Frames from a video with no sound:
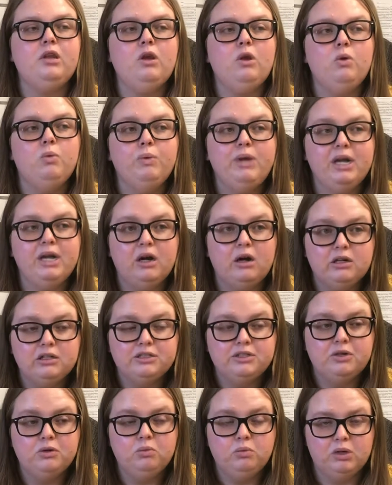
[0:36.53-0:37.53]
We
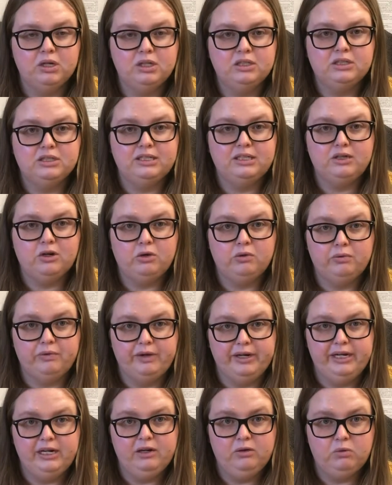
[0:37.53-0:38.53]
also worked in our
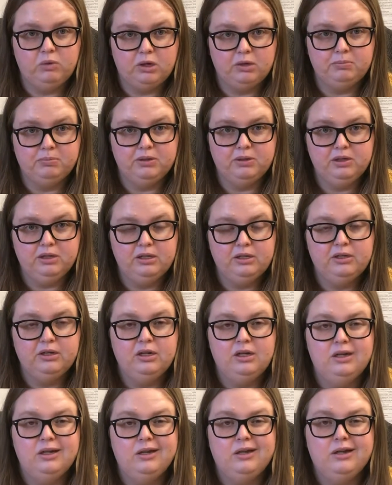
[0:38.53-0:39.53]
reading workbook,
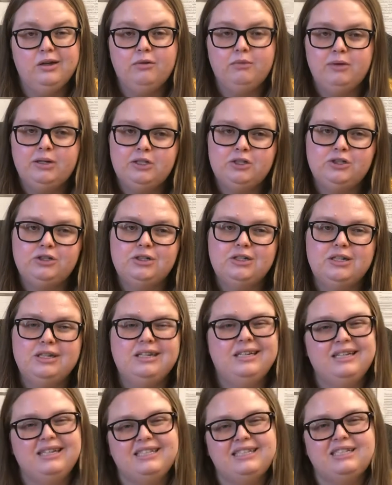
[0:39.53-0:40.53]
which
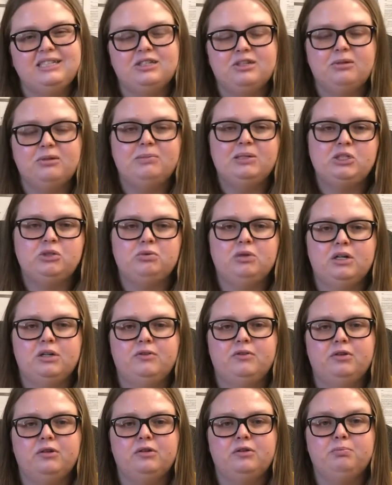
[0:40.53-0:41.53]
isn't so much a
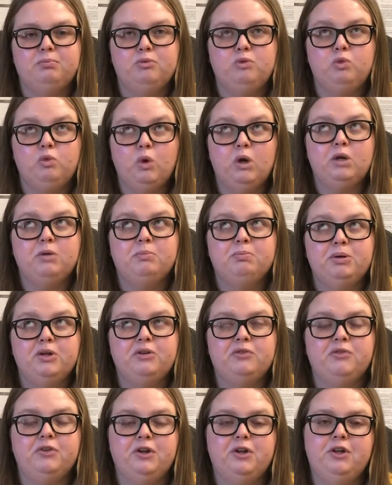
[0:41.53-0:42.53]
workbook
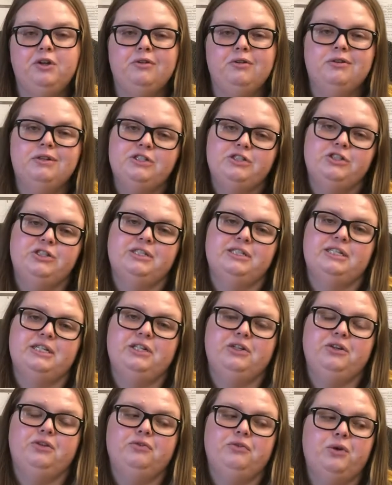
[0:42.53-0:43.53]
for you, it's just
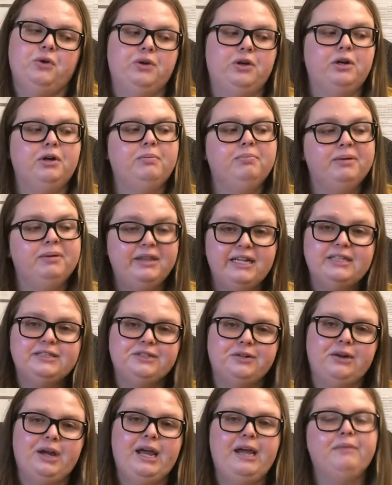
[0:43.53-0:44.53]
in your folder, but that's
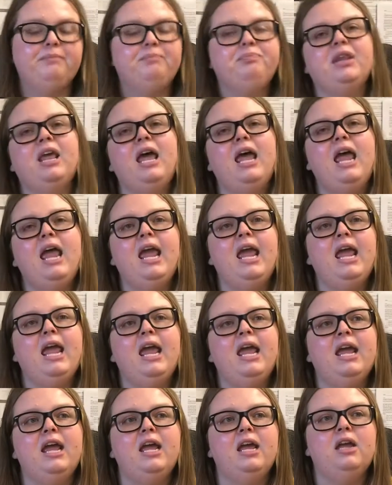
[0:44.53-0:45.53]
okay.
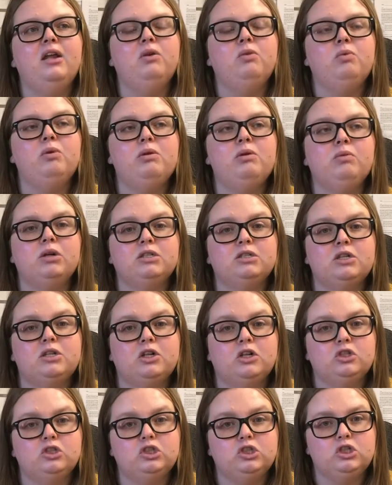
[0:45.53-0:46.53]
And we worked on
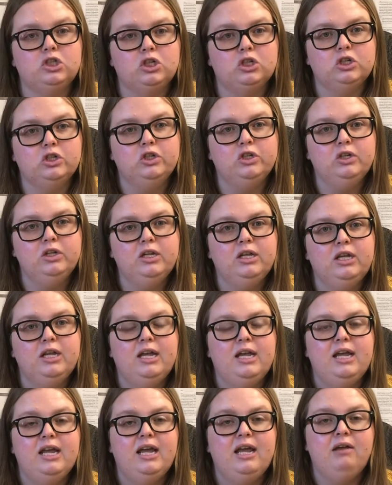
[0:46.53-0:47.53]
our journal,
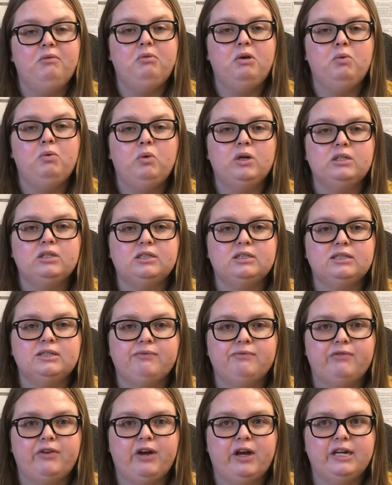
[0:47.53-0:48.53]
and we worked on some
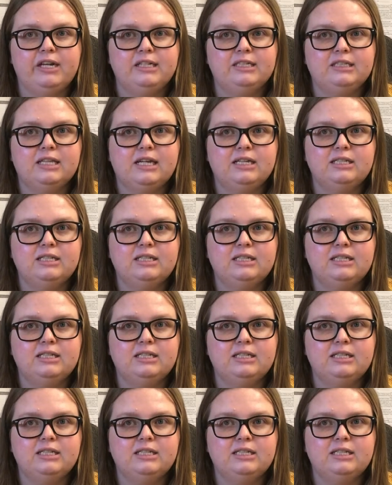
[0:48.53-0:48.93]
phonics